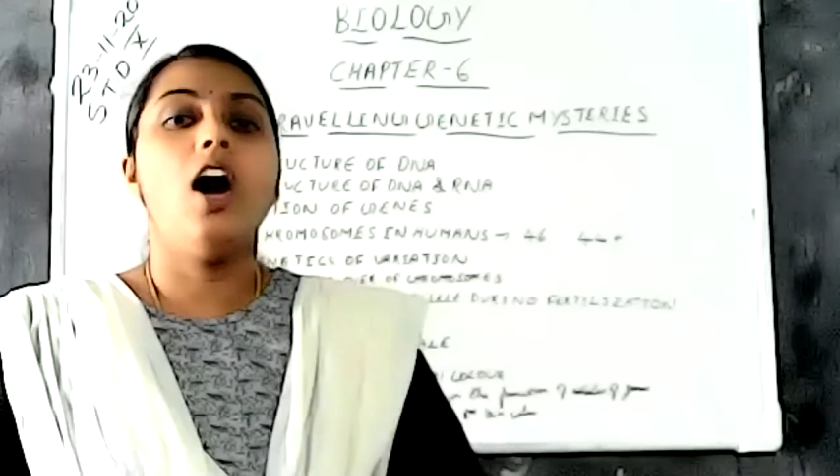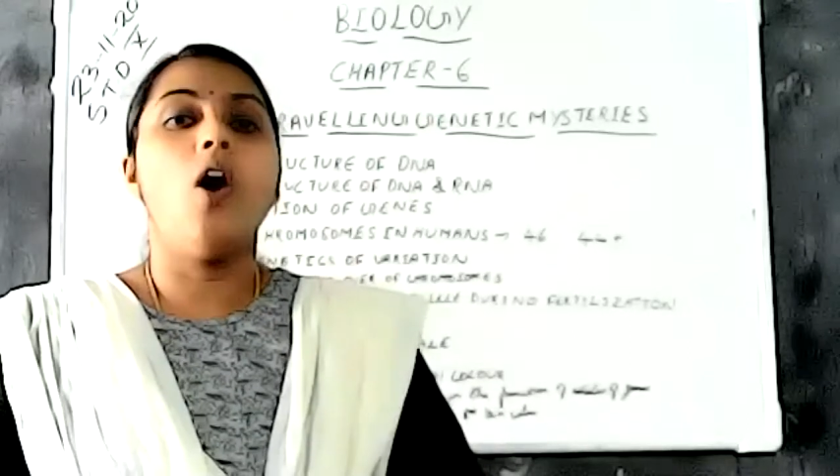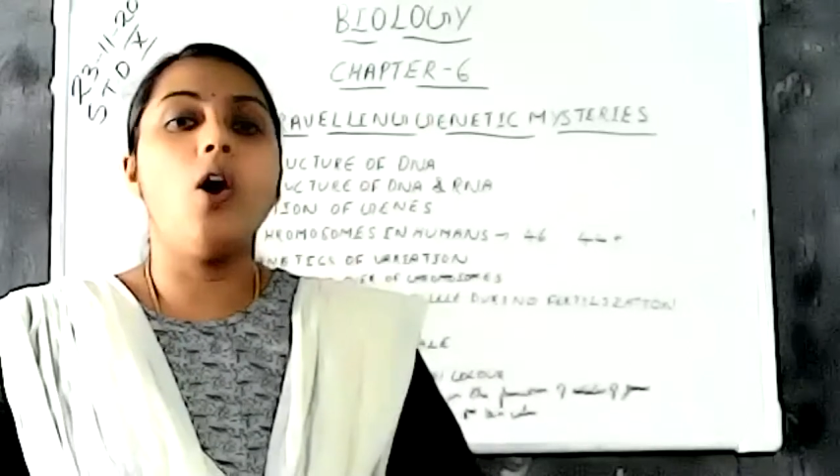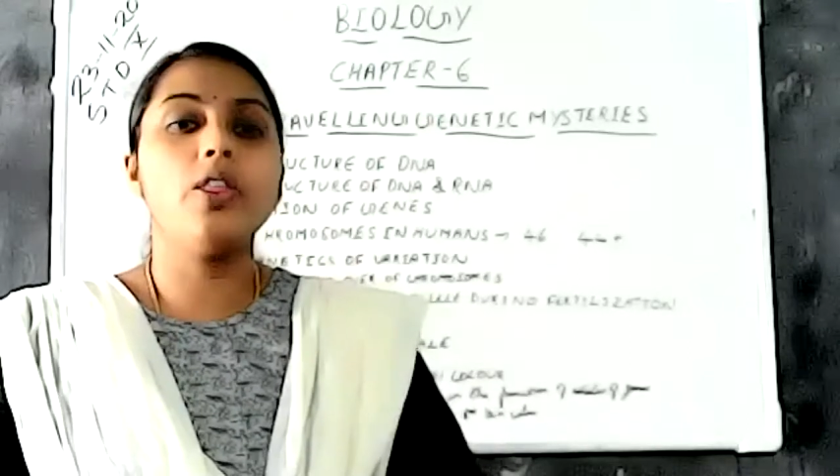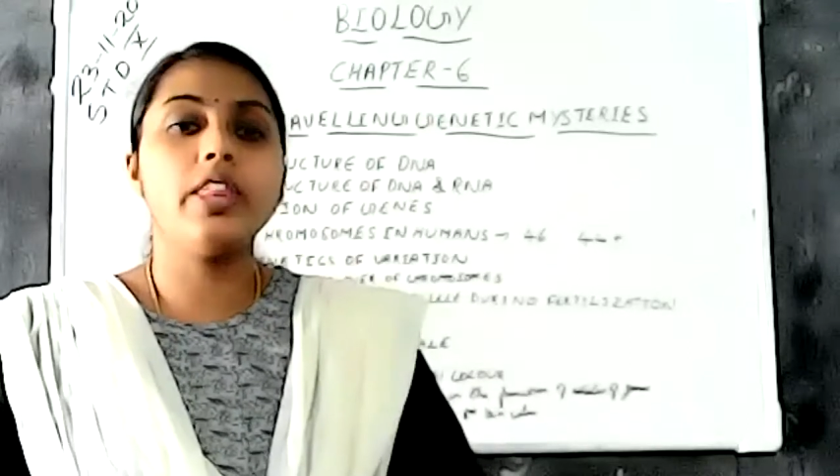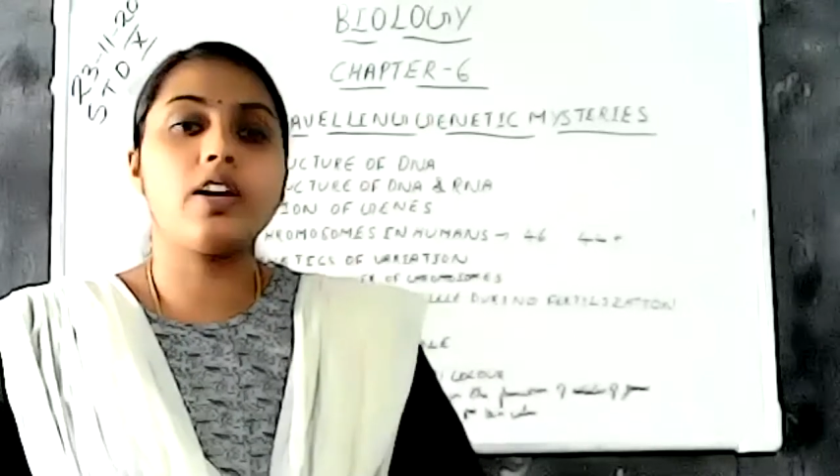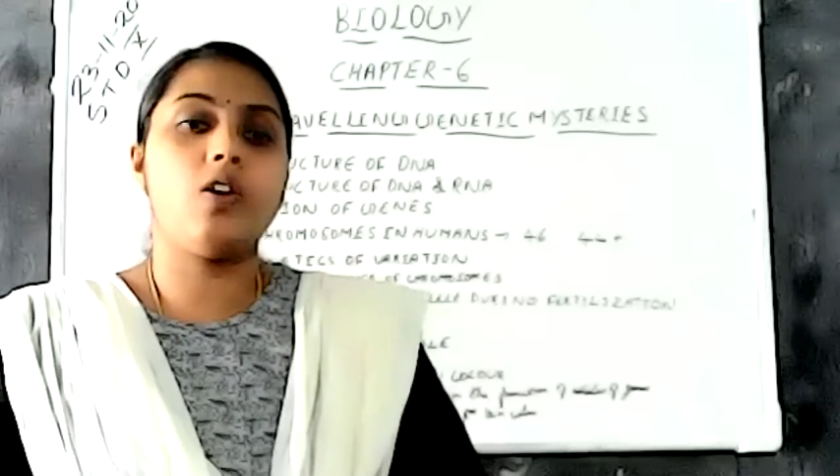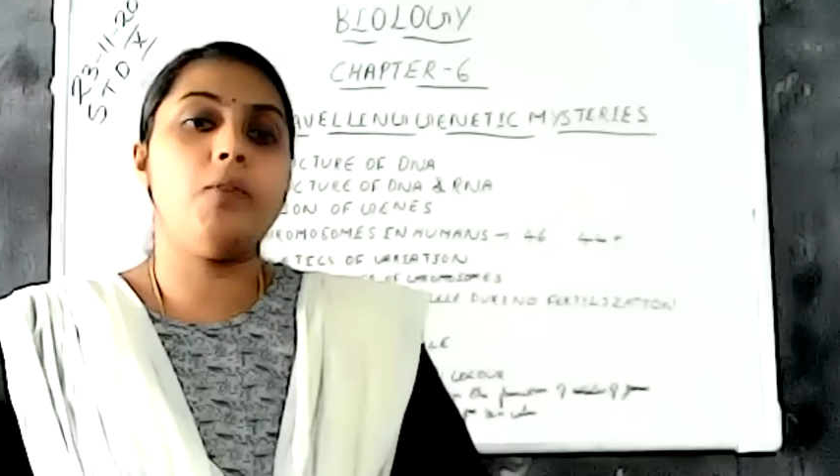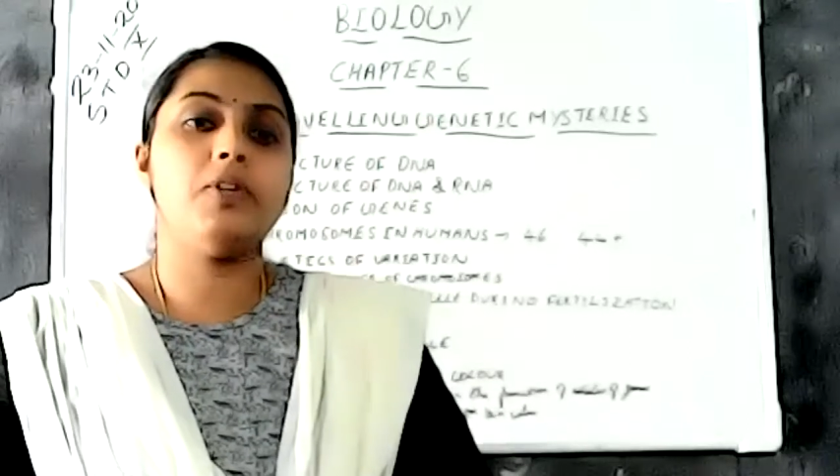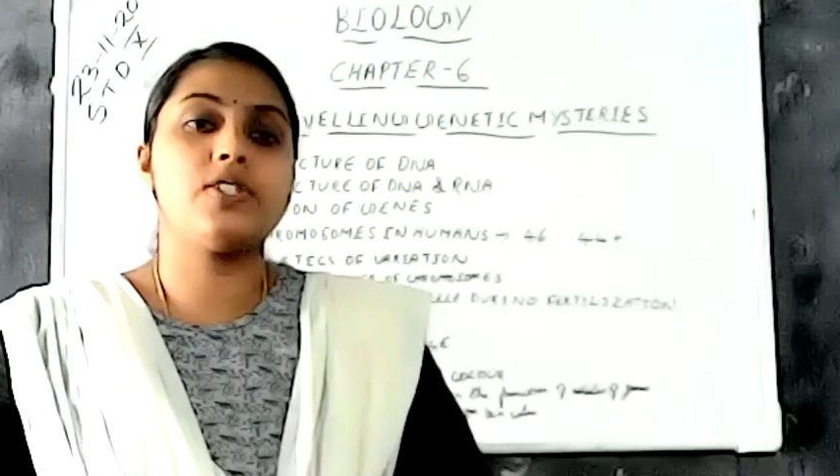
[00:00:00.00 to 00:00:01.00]
On the
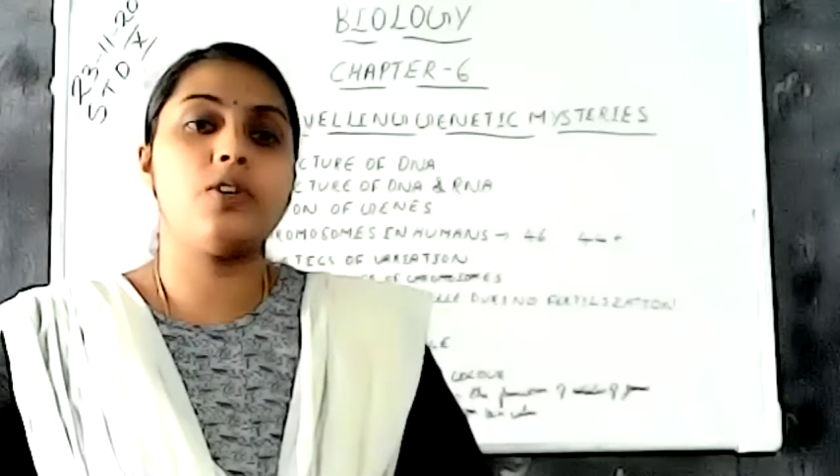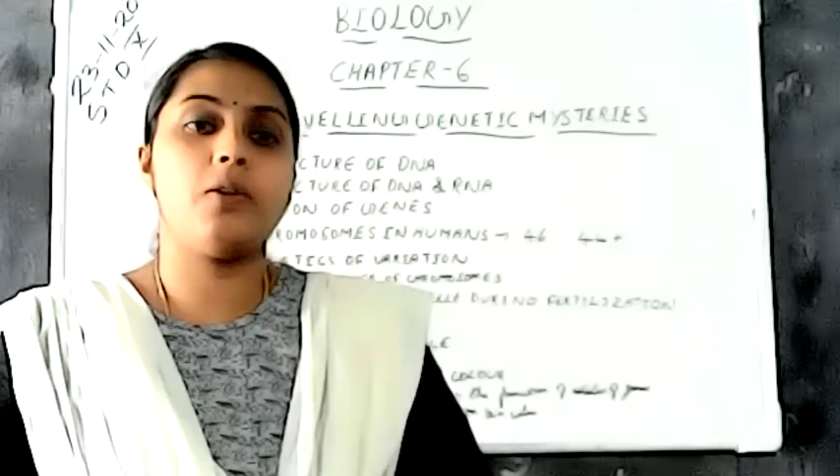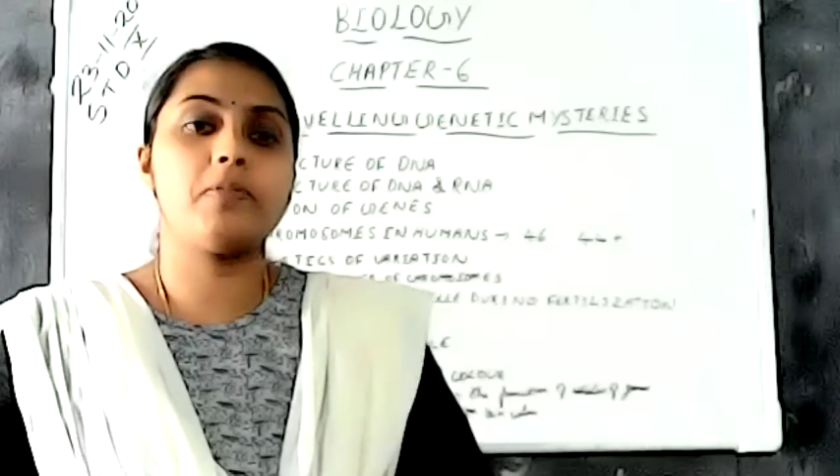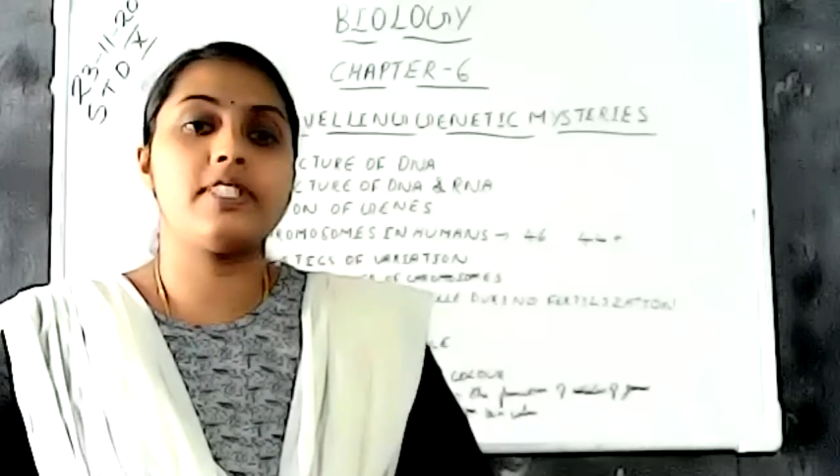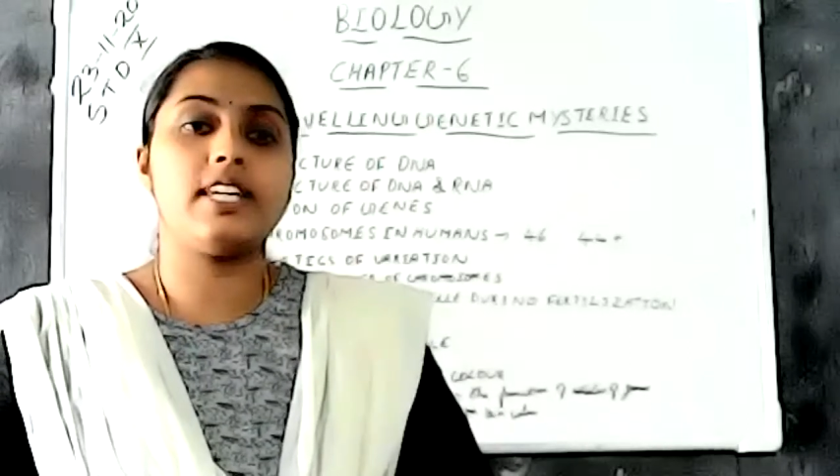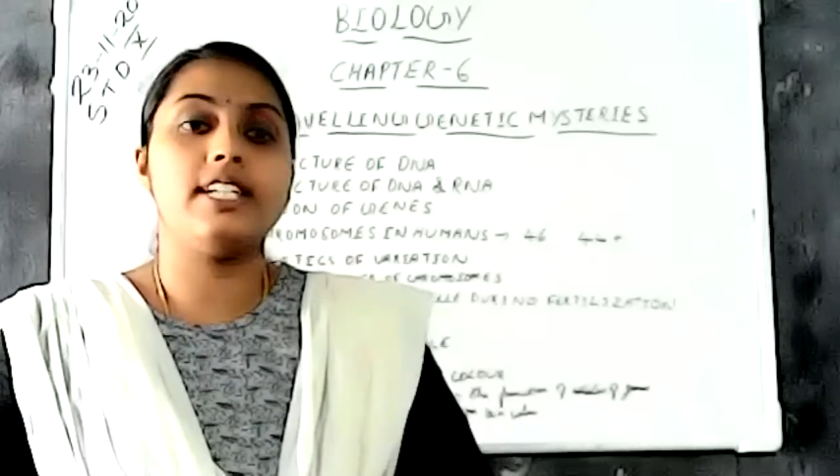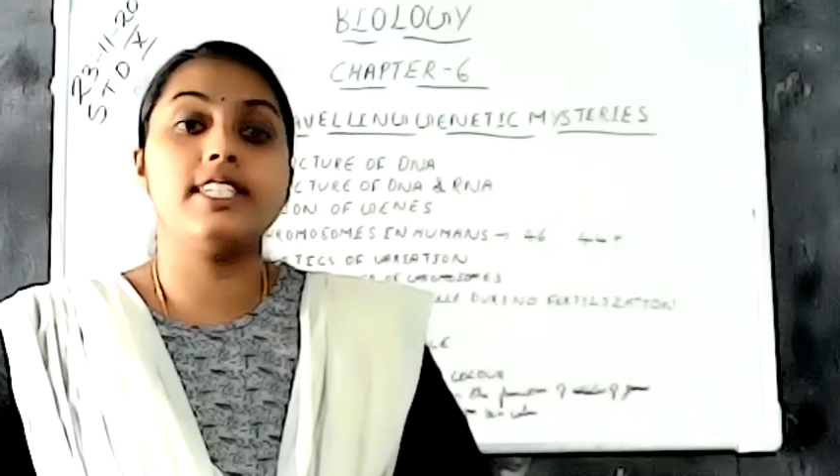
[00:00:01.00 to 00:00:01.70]
chromosomes,